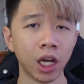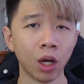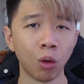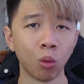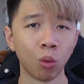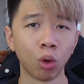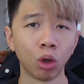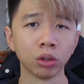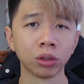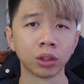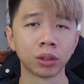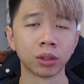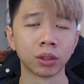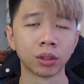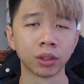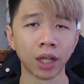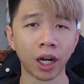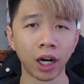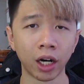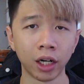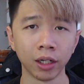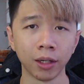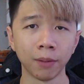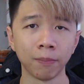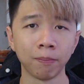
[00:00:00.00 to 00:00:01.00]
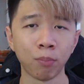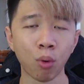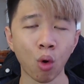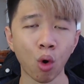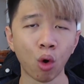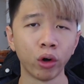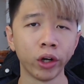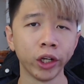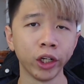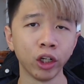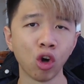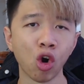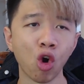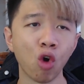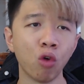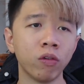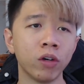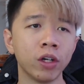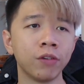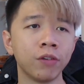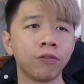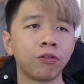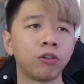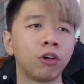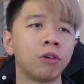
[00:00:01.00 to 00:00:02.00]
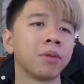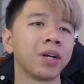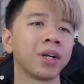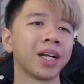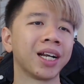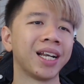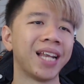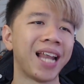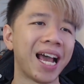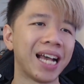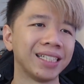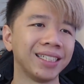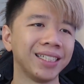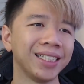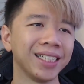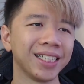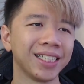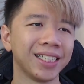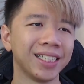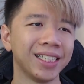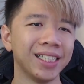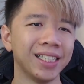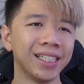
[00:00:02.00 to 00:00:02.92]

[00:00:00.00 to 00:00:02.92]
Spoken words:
will start porting over from Classic